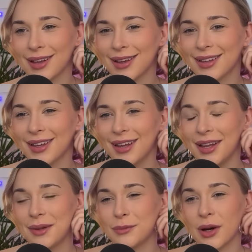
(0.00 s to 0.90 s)
Like
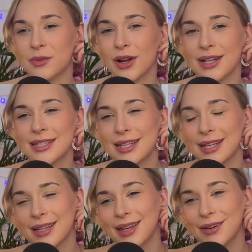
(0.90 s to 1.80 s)
what I'm trying to
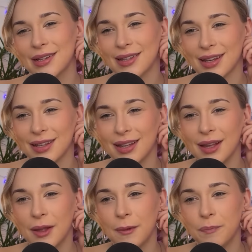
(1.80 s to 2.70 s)
say here is like
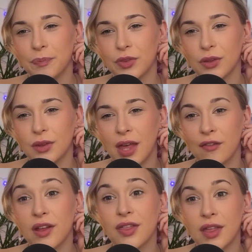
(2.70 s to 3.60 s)

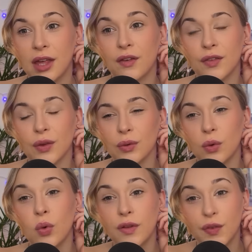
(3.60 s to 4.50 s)
everything of your
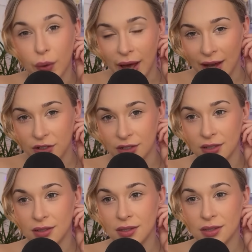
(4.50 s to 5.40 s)
all of your
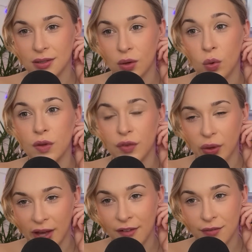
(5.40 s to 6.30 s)
actions, all of
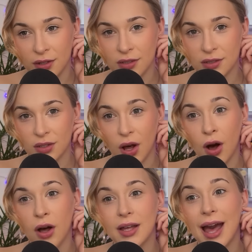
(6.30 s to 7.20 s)
your efforts
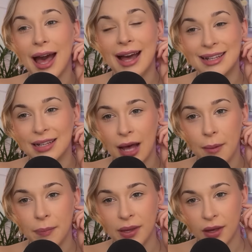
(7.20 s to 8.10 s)
are adding
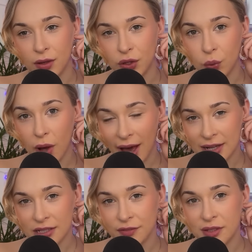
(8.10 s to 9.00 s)
up here. You are
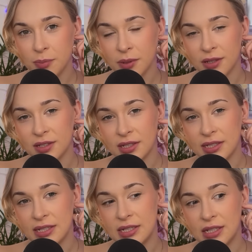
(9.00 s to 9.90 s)
actively planting
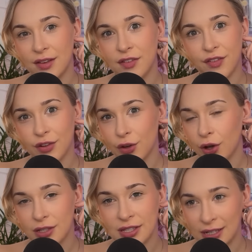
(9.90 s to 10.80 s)
seeds, even if you
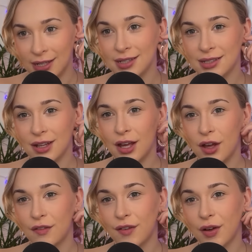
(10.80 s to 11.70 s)
can't see it.
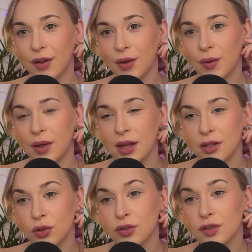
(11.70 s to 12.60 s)
Virgo,
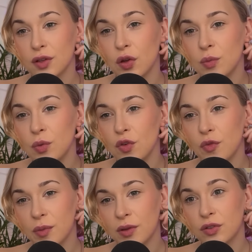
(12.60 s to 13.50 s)
your slow
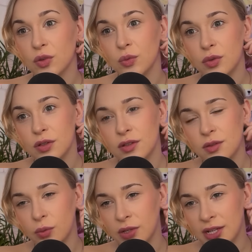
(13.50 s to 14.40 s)
movement
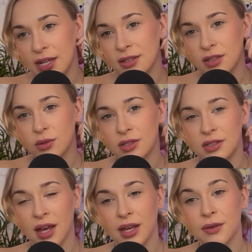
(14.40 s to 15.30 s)
towards what it is that you
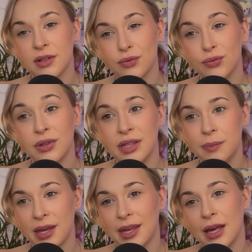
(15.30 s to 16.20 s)
desire is really
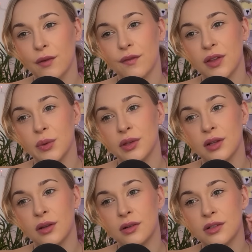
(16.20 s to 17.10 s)
paying out for you in the
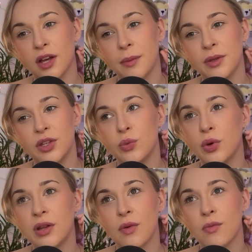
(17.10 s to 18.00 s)
long term. And you
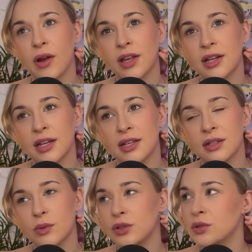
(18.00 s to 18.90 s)
won't even recognize
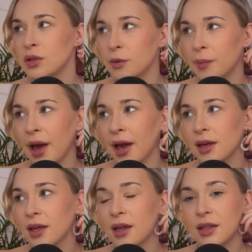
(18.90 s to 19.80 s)
that when you look
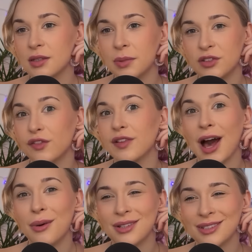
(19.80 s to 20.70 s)
back, there's a bunch of
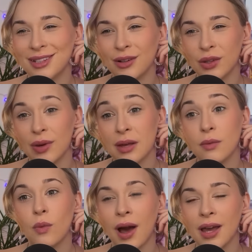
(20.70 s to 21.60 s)
flowers along the way.
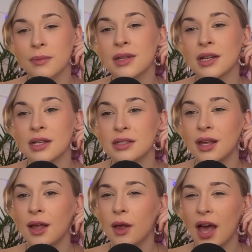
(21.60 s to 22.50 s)
Why? Because
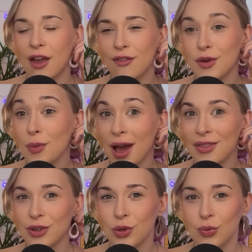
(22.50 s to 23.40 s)
everywhere
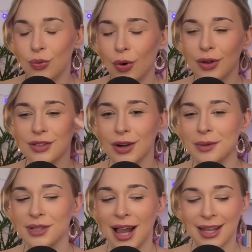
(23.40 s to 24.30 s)
that you walk, sorry,
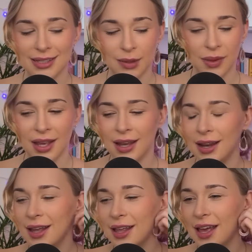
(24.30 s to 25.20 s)
I'm channeling something in,
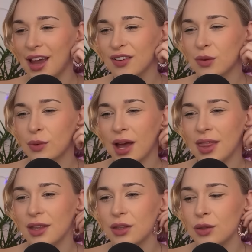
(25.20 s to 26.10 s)
everywhere
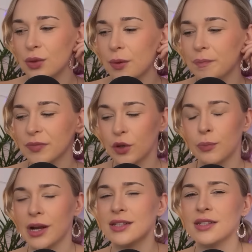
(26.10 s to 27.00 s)
that you, your
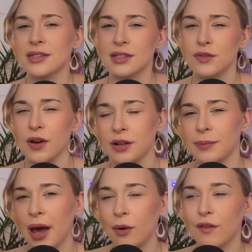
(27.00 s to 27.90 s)
presence is very
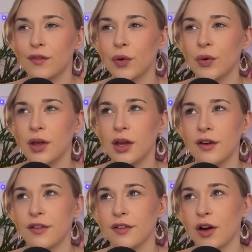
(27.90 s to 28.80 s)
powerful
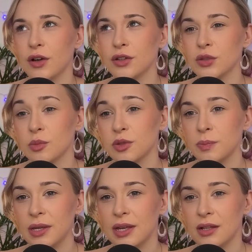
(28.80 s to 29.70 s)
for the Virgos who I'm
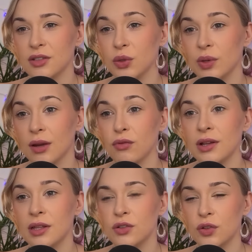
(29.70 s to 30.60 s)
speaking to. And I
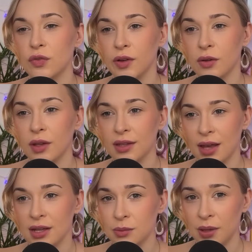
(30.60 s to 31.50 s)
really do feel like
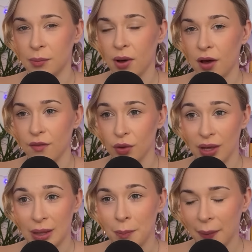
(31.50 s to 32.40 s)
that is a big part of your
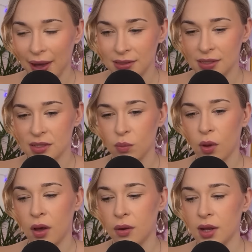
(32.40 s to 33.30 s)
impact in this
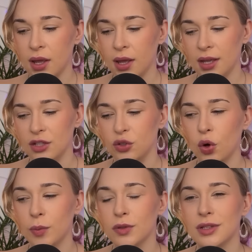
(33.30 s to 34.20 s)
world, is you
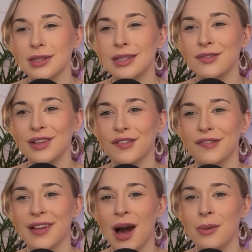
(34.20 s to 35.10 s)
almost are leaving
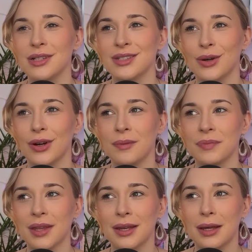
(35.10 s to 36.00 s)
flowers or
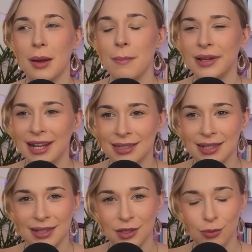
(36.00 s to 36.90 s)

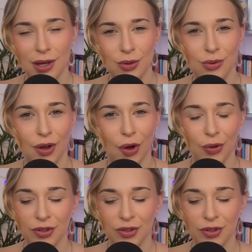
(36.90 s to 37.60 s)
blessings where you go.